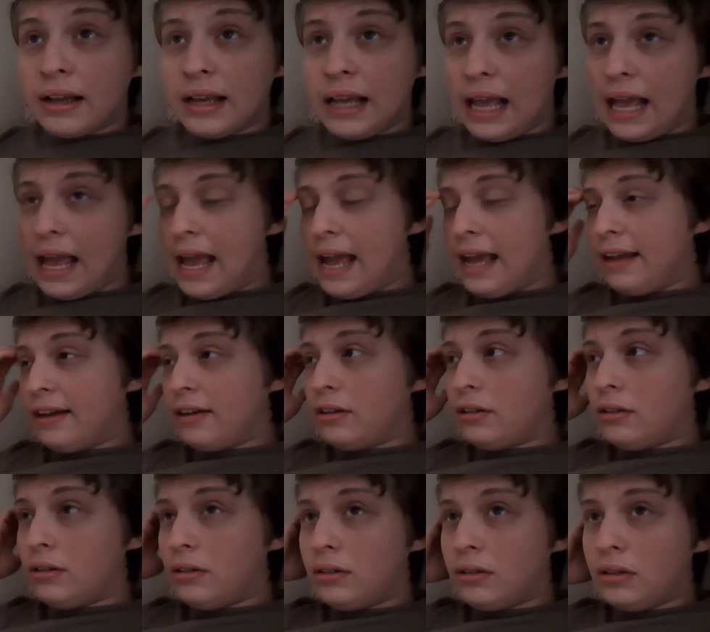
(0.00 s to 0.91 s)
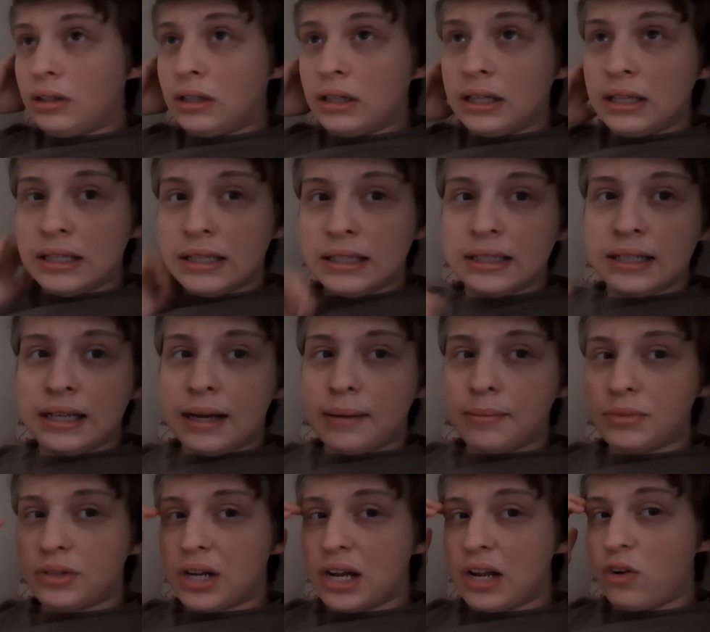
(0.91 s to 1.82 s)
Gale,
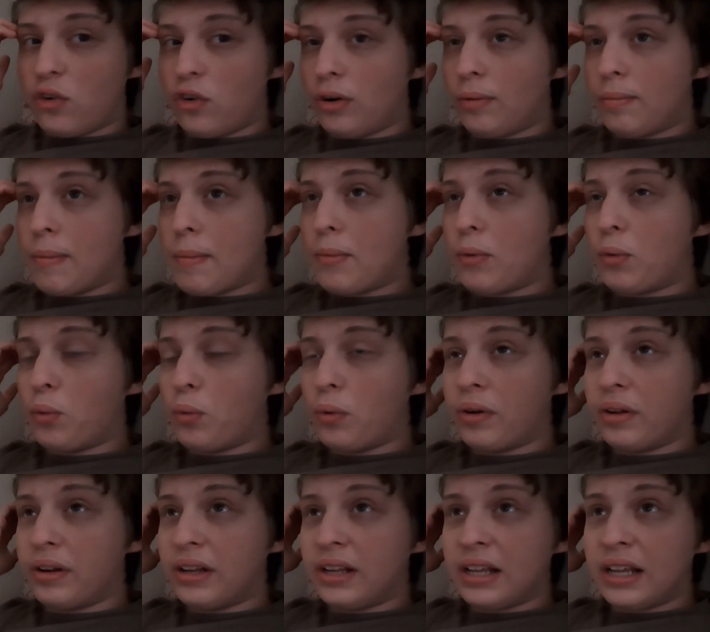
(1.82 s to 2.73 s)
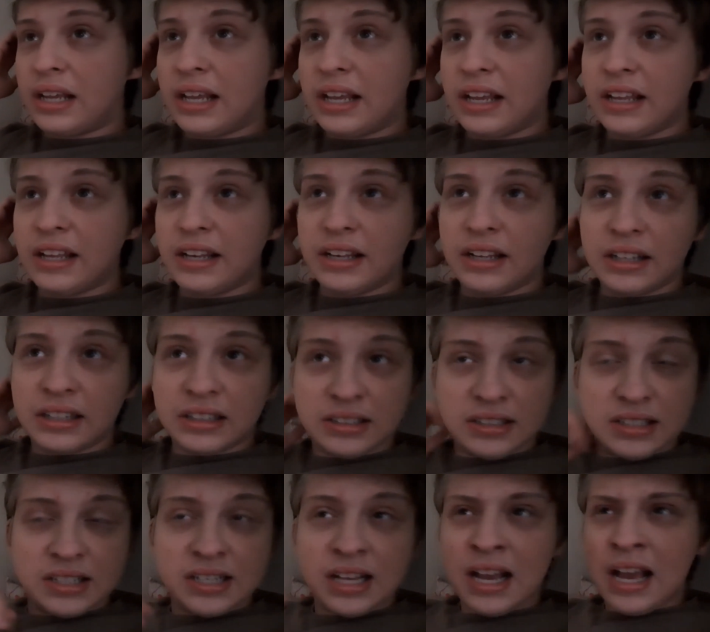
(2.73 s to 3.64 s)
I'm trying to remember what he
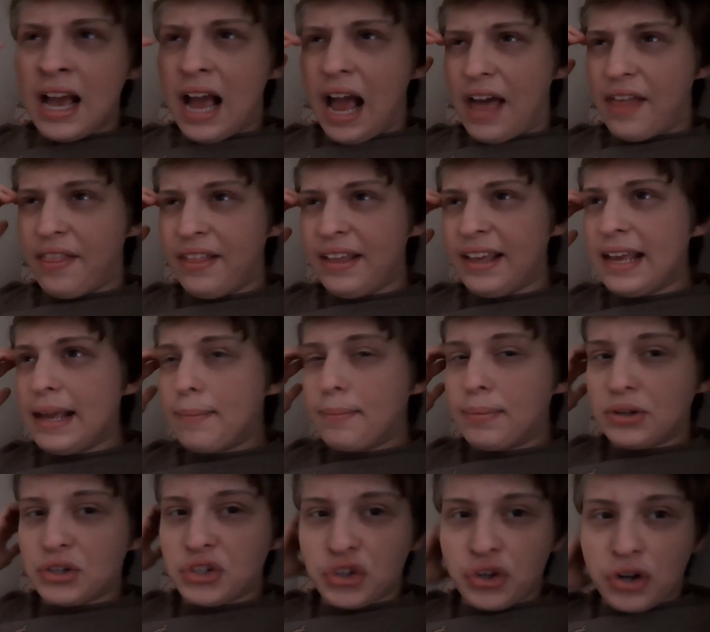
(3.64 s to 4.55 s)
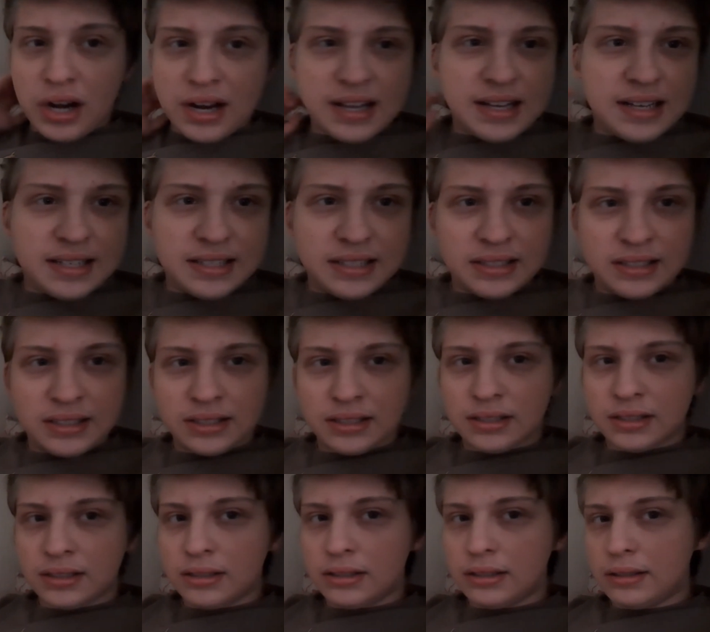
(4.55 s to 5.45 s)
does. I think he
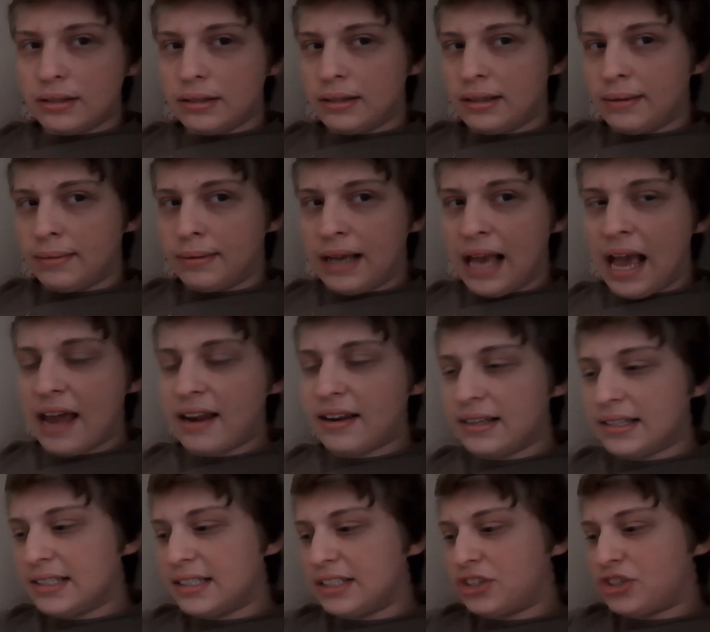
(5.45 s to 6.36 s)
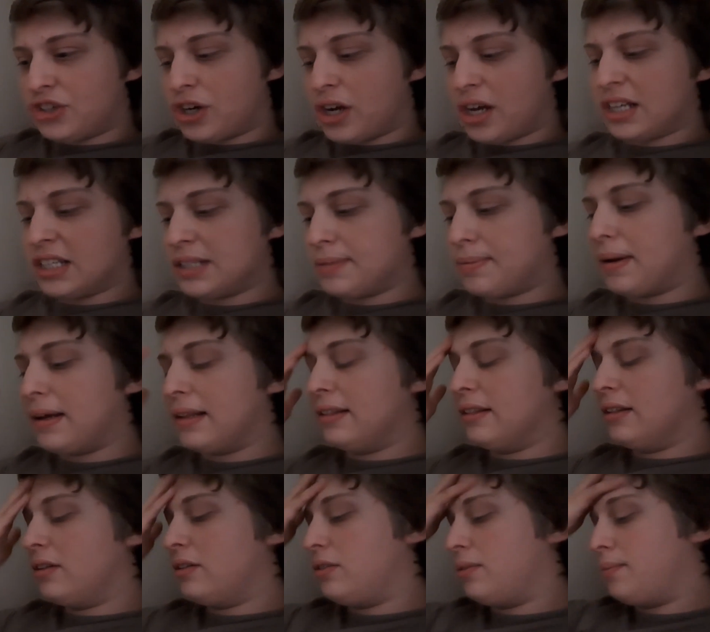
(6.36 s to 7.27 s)
betrays Katniss's trust
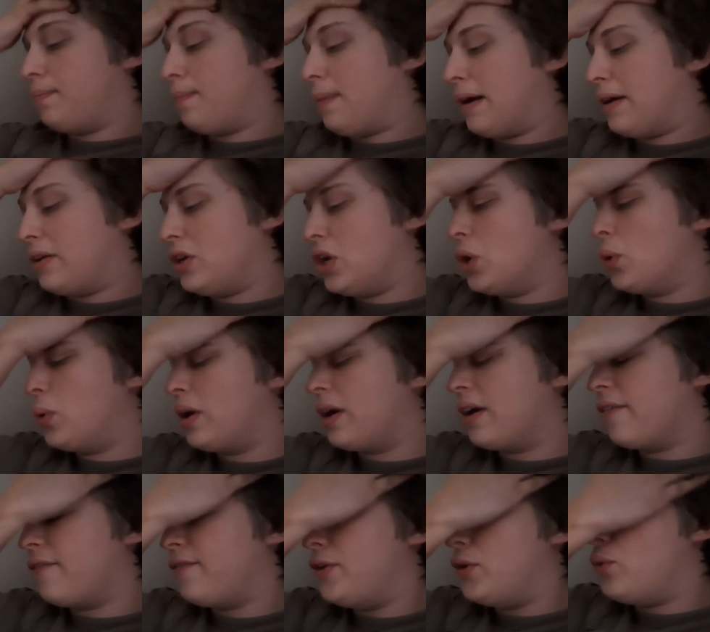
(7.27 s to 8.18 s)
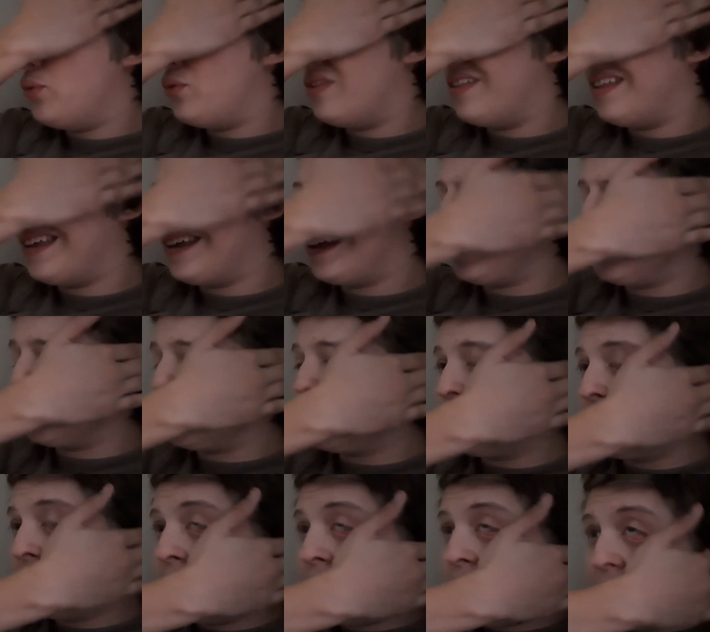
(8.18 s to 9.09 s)
by knowing a few things
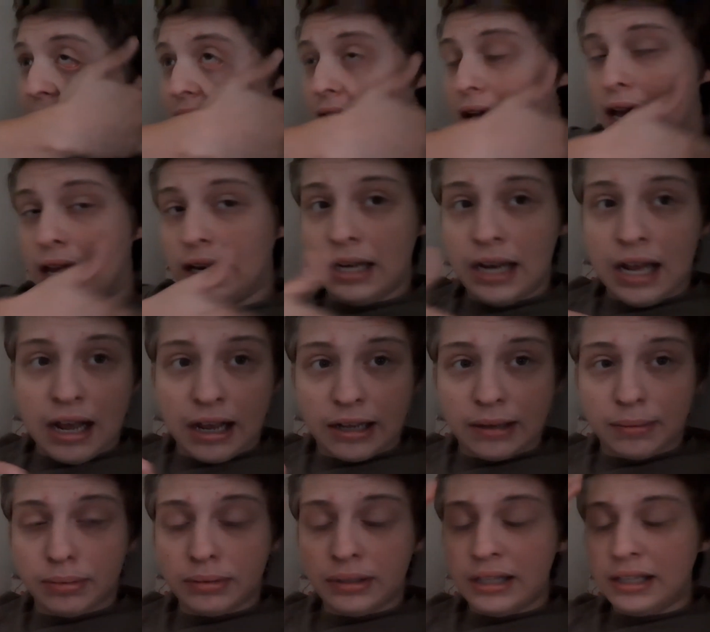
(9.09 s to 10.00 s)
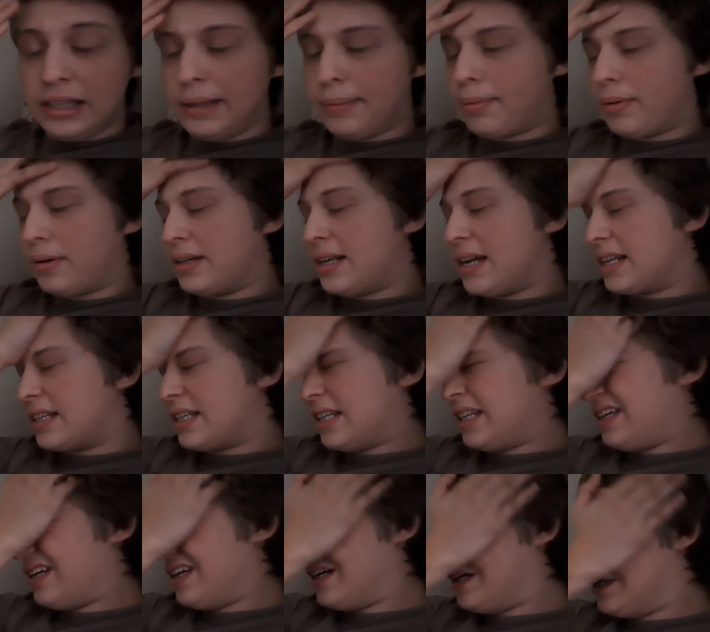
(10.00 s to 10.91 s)
and not completely
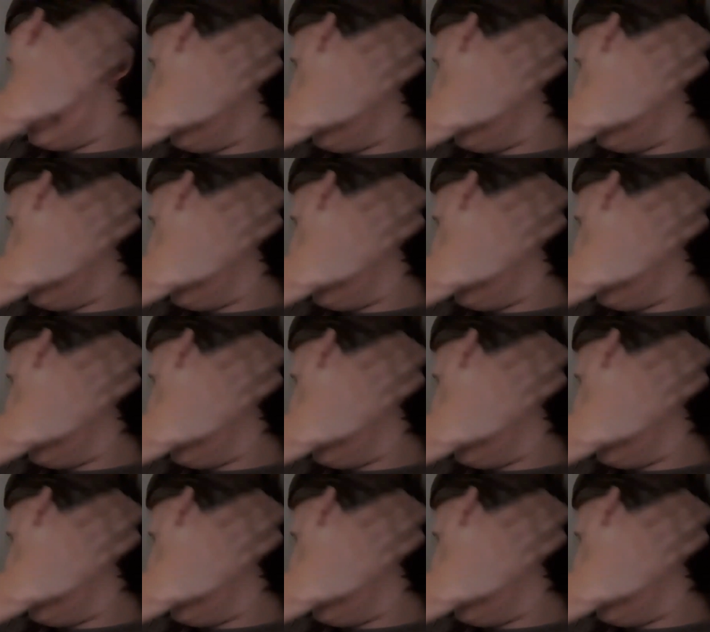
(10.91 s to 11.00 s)
protecting